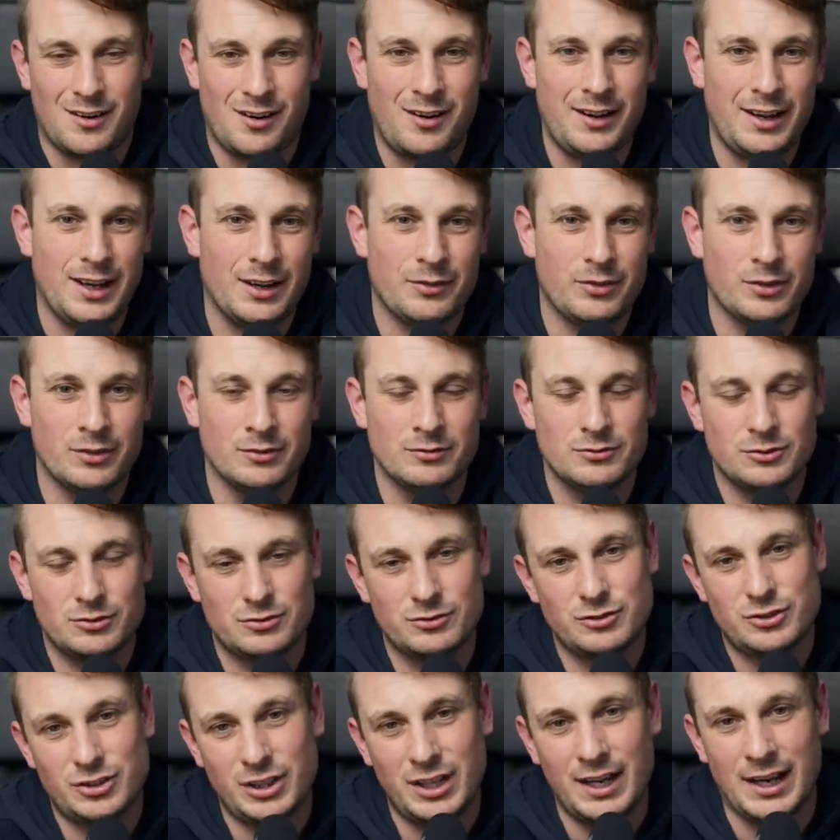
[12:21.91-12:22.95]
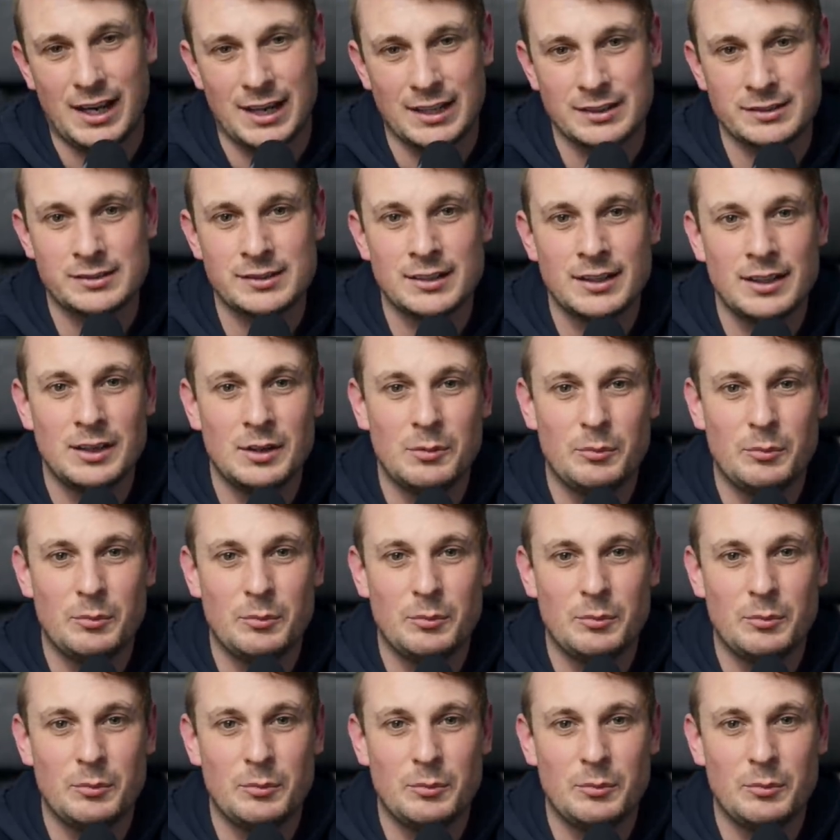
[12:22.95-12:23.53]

I haven't, she has.